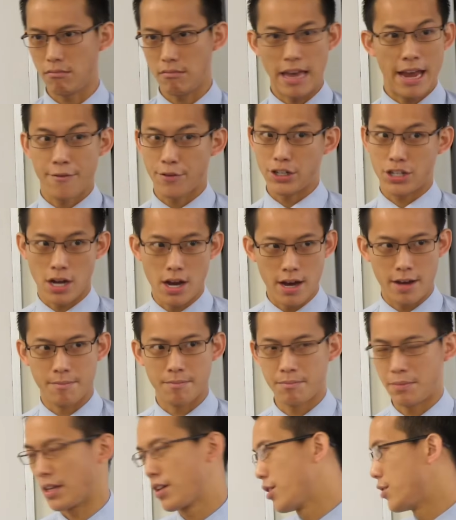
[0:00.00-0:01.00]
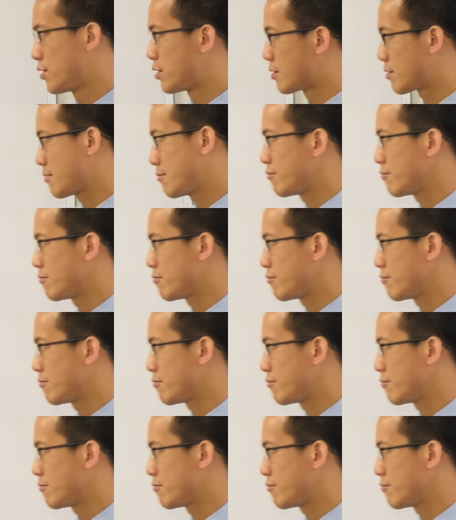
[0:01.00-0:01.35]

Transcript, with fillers: Every time, because